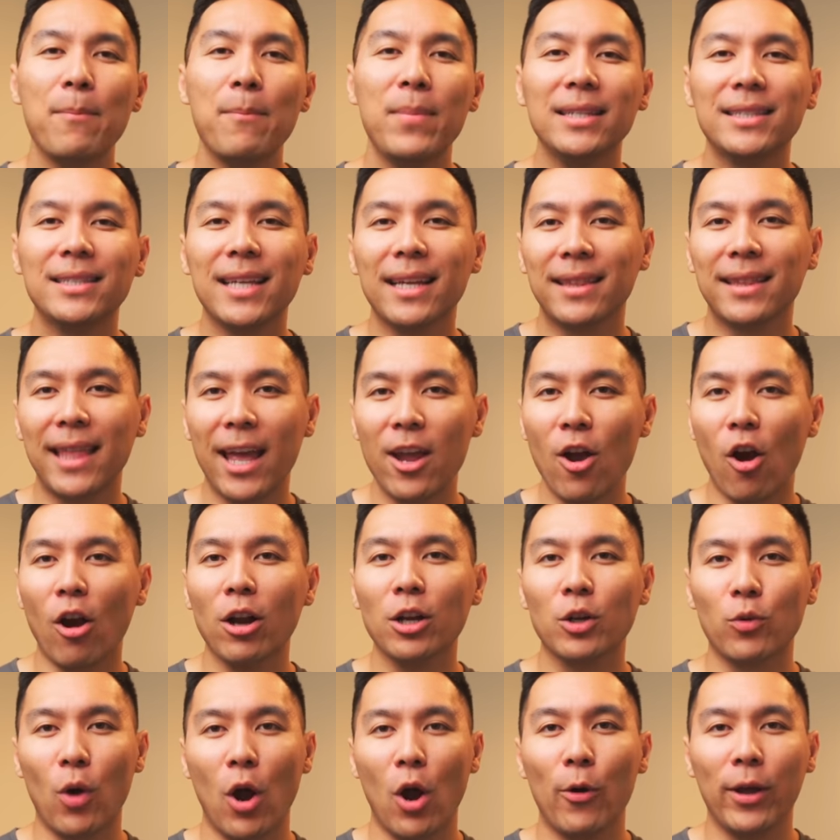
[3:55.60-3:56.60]
means that they are
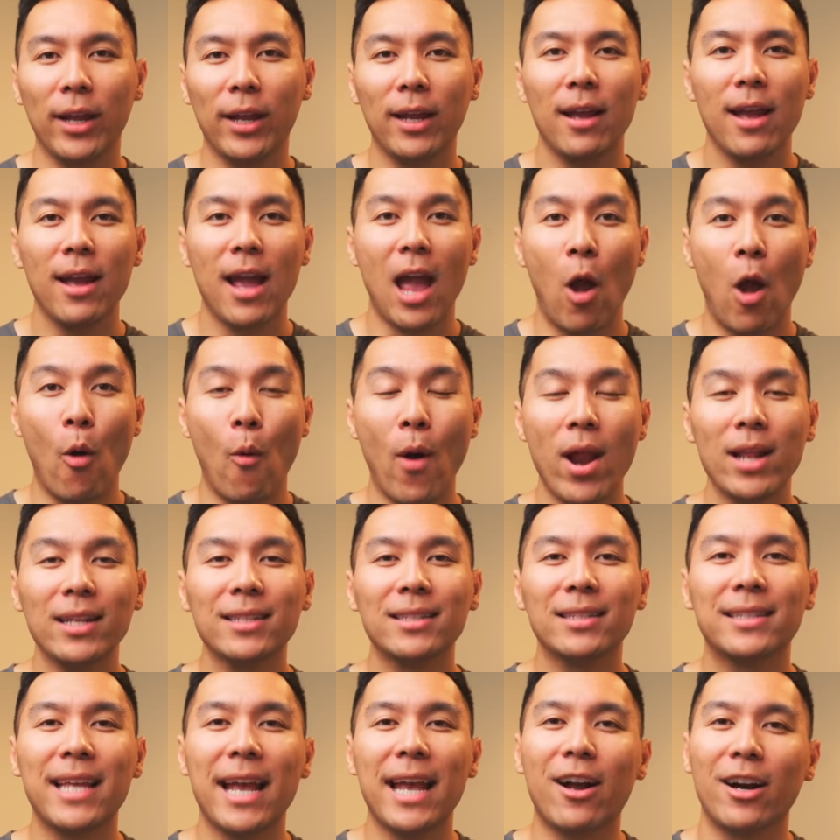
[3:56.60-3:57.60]
growing and ready
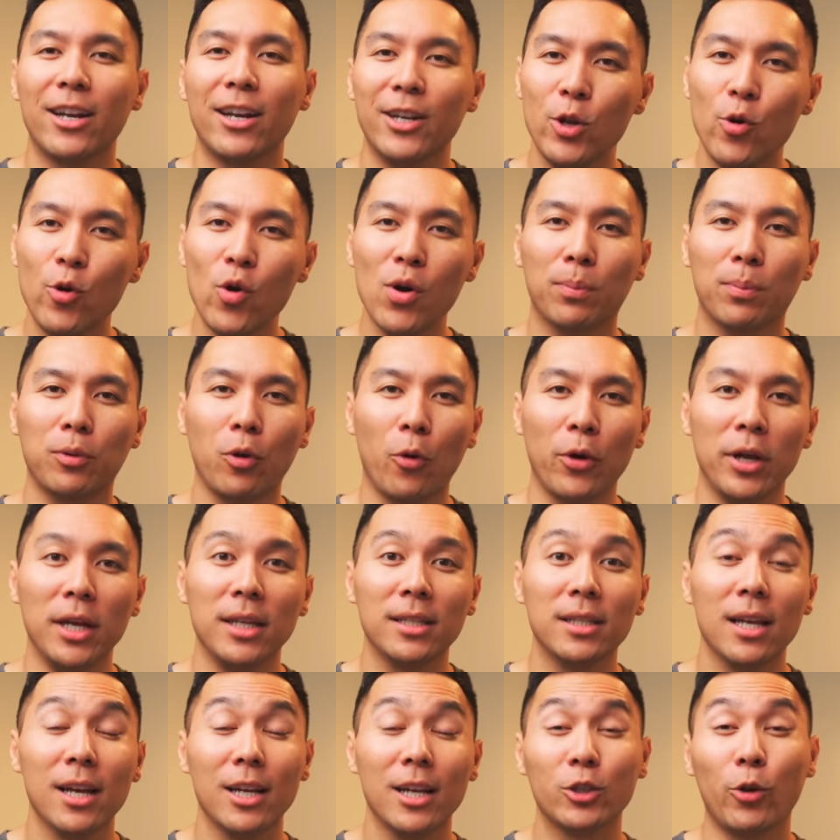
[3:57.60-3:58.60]
to take on new
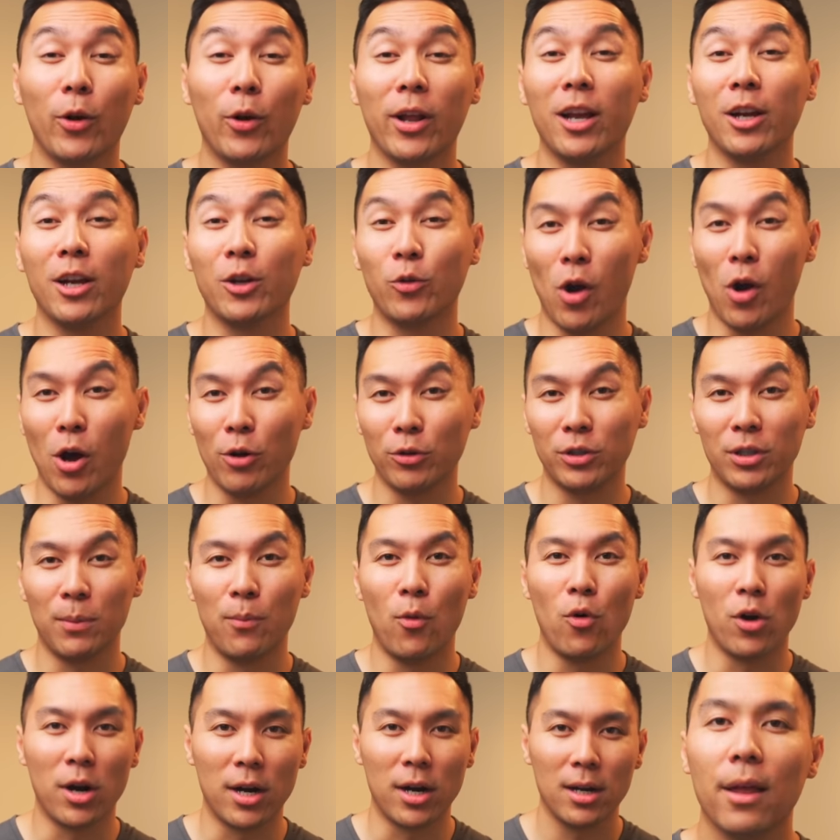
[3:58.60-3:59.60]
employees so they can grow some
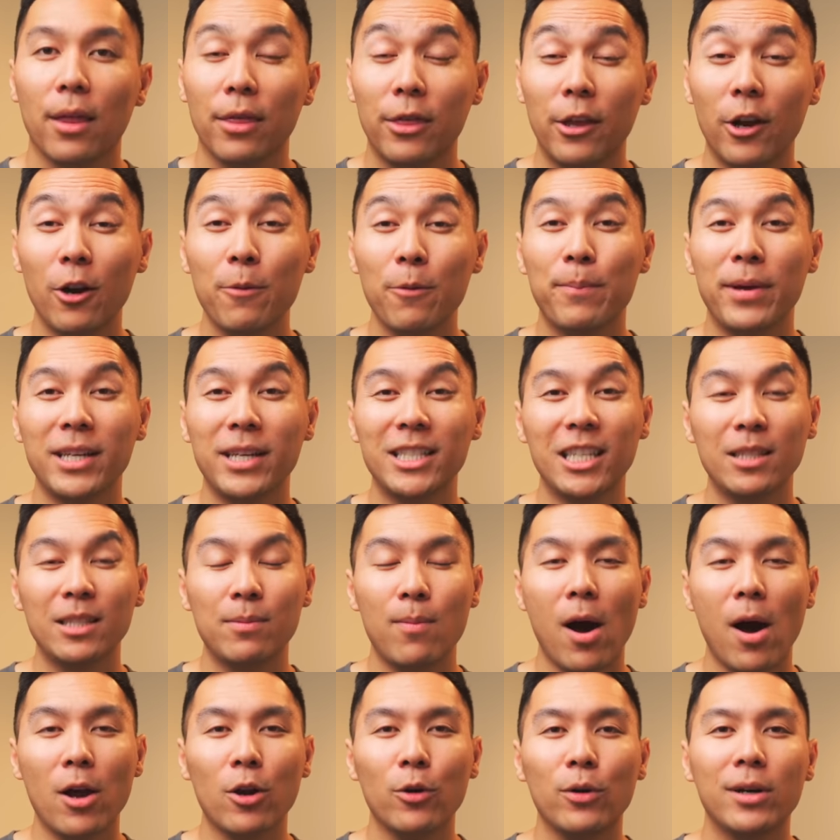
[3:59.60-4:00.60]
more. Their business
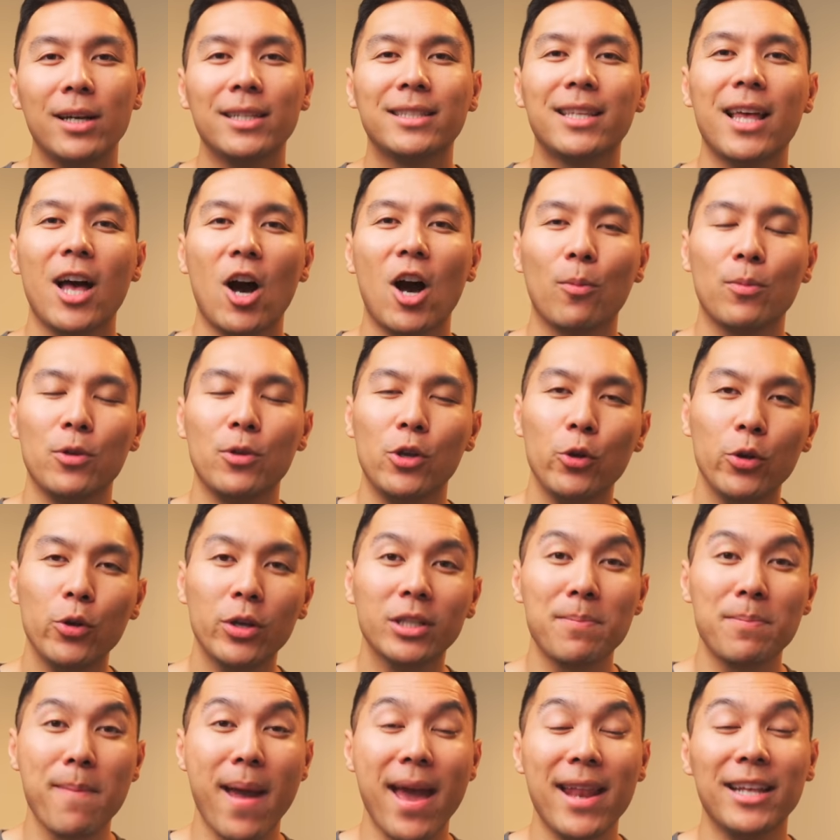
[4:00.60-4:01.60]
model is to help
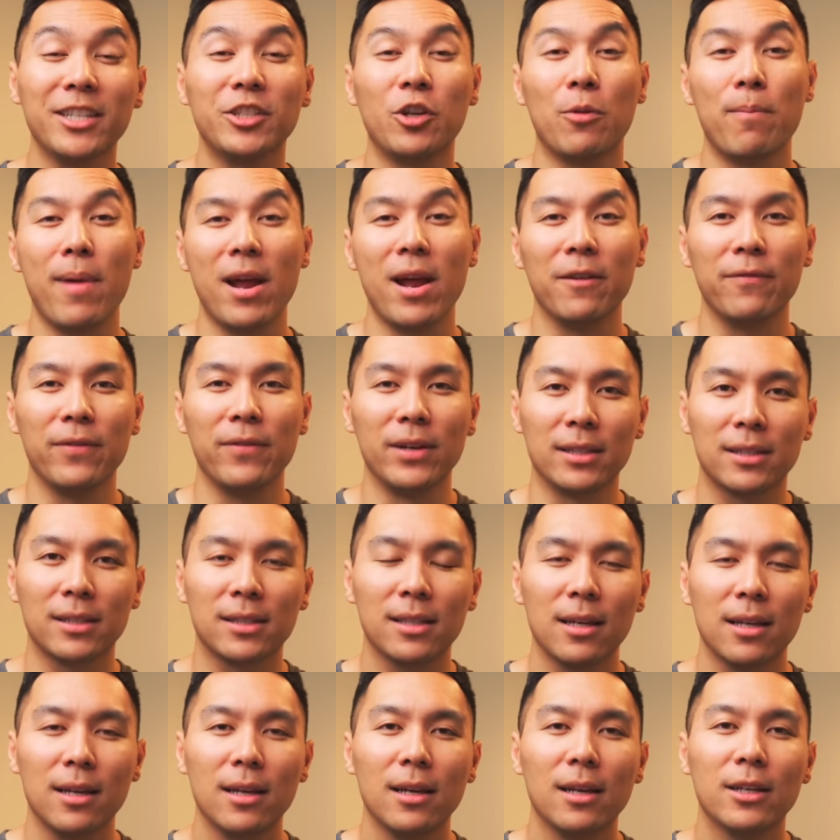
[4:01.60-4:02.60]
unions manage their benefits.
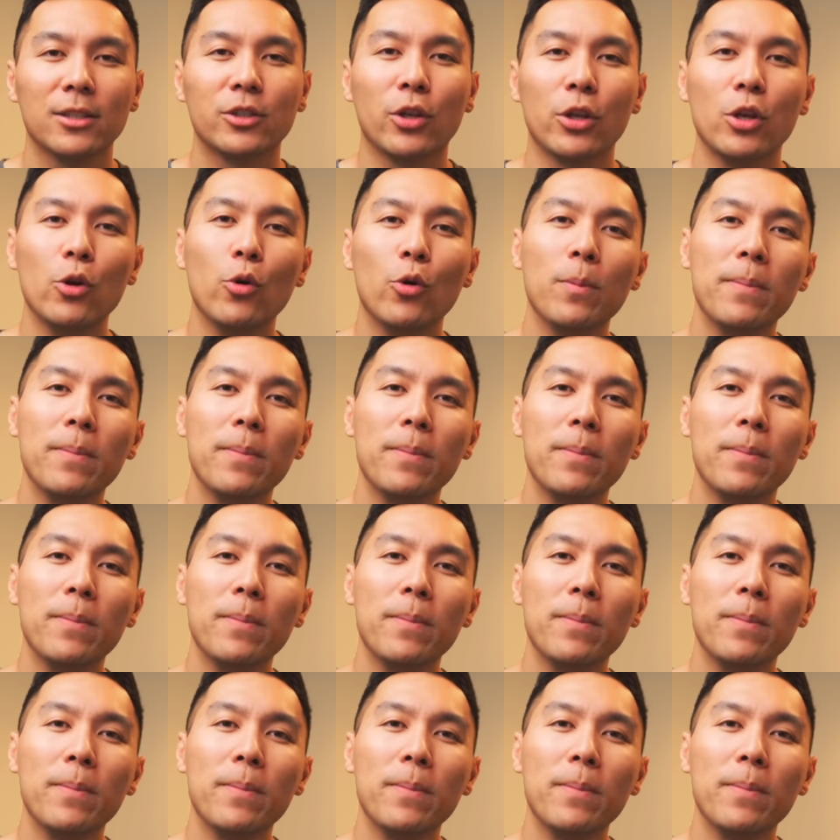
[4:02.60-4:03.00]
So you will